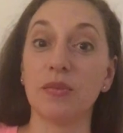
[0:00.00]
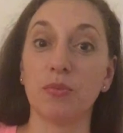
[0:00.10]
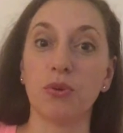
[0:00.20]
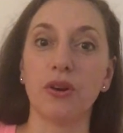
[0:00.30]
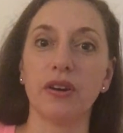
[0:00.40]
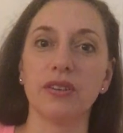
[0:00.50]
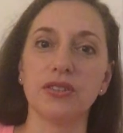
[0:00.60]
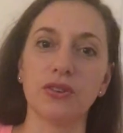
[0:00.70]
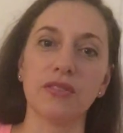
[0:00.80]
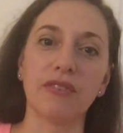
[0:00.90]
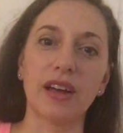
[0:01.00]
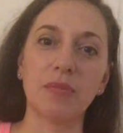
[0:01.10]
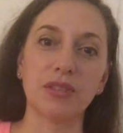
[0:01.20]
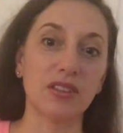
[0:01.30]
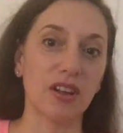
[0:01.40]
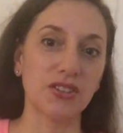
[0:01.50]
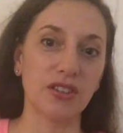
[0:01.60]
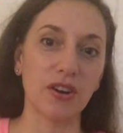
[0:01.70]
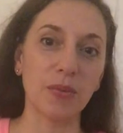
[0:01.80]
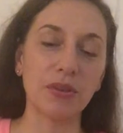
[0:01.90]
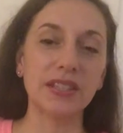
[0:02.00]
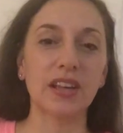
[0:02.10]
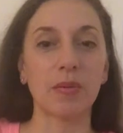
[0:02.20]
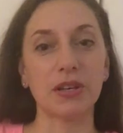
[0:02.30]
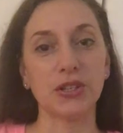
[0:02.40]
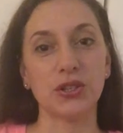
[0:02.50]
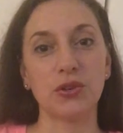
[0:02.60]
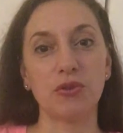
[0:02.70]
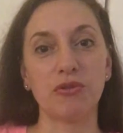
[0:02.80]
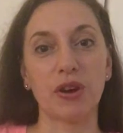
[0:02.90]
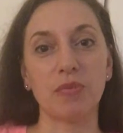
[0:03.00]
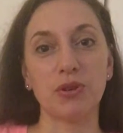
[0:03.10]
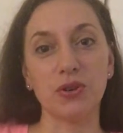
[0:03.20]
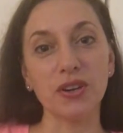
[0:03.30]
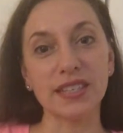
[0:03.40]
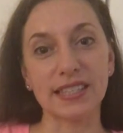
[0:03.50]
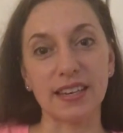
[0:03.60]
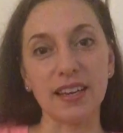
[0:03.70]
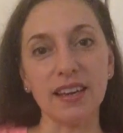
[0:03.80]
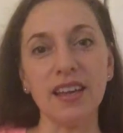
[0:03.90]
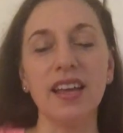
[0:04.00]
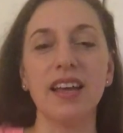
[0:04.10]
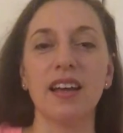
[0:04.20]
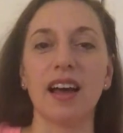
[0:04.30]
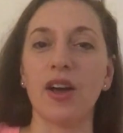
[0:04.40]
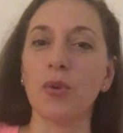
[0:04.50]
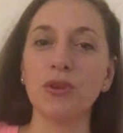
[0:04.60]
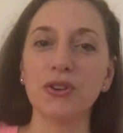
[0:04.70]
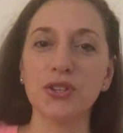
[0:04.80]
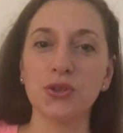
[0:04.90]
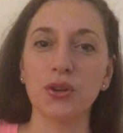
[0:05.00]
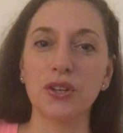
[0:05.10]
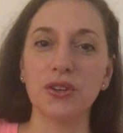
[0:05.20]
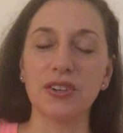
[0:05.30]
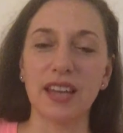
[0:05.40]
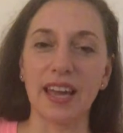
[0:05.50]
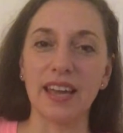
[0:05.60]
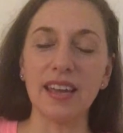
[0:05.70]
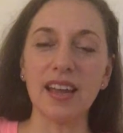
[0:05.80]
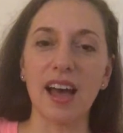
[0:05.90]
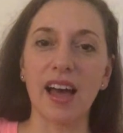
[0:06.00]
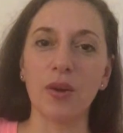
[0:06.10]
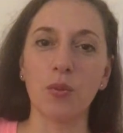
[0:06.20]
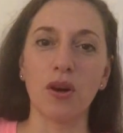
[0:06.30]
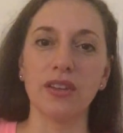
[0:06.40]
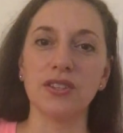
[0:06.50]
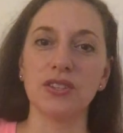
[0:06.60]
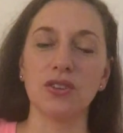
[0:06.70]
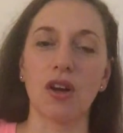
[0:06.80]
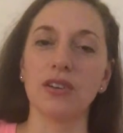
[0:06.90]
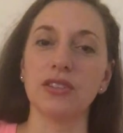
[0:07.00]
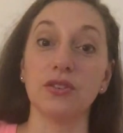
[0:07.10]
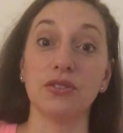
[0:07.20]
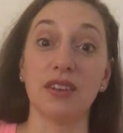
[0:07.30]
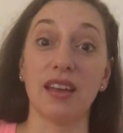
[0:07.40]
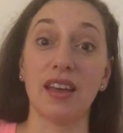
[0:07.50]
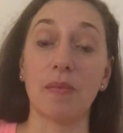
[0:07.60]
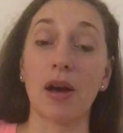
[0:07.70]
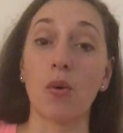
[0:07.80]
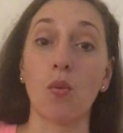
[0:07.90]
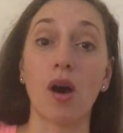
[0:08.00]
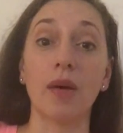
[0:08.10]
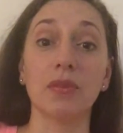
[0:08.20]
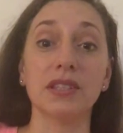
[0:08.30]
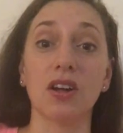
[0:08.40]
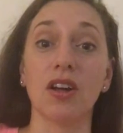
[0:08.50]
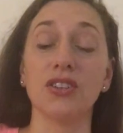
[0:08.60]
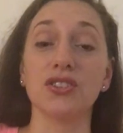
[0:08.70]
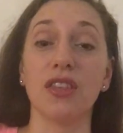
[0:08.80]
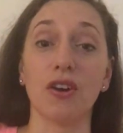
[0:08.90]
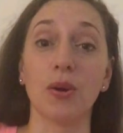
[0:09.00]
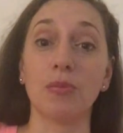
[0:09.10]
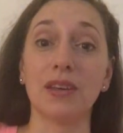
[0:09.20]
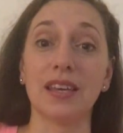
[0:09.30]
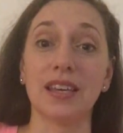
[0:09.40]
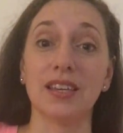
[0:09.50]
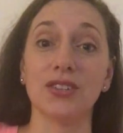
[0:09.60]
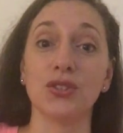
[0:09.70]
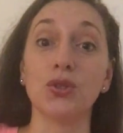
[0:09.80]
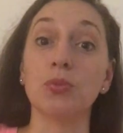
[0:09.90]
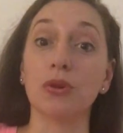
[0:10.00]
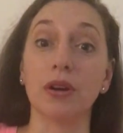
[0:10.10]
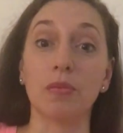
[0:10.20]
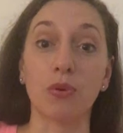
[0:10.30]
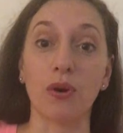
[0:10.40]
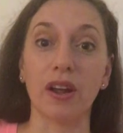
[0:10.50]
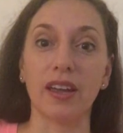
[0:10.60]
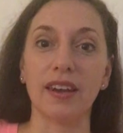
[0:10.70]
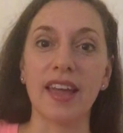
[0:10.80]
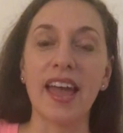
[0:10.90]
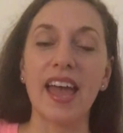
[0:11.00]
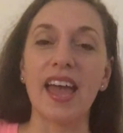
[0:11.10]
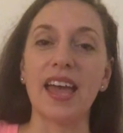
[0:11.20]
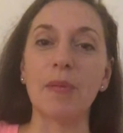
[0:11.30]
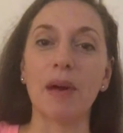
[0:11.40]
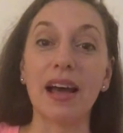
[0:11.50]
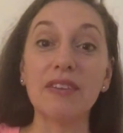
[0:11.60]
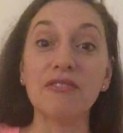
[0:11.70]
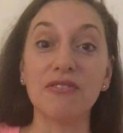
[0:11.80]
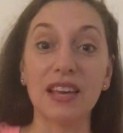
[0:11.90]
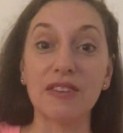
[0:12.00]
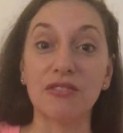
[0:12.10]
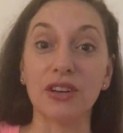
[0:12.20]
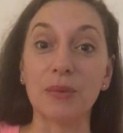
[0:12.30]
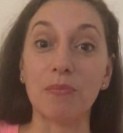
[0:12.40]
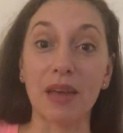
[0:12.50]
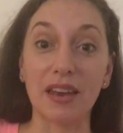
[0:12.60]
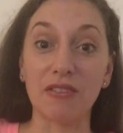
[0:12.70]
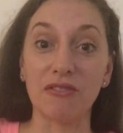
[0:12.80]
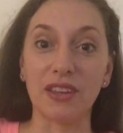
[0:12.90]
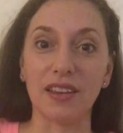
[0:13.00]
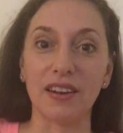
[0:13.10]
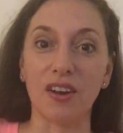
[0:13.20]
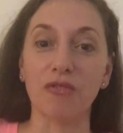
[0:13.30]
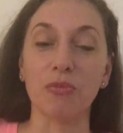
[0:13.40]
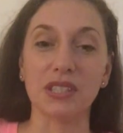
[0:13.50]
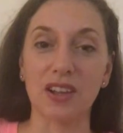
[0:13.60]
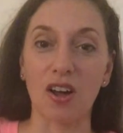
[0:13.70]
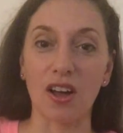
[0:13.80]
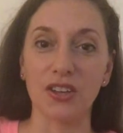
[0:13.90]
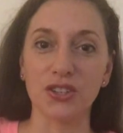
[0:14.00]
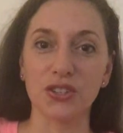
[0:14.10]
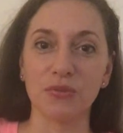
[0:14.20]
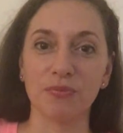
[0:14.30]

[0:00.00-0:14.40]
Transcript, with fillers: and board certified massage therapist coming to you from New York City. I hope you're enjoying your day. I want to talk to you today about why massage therapy is super important and my favorite benefit of massage.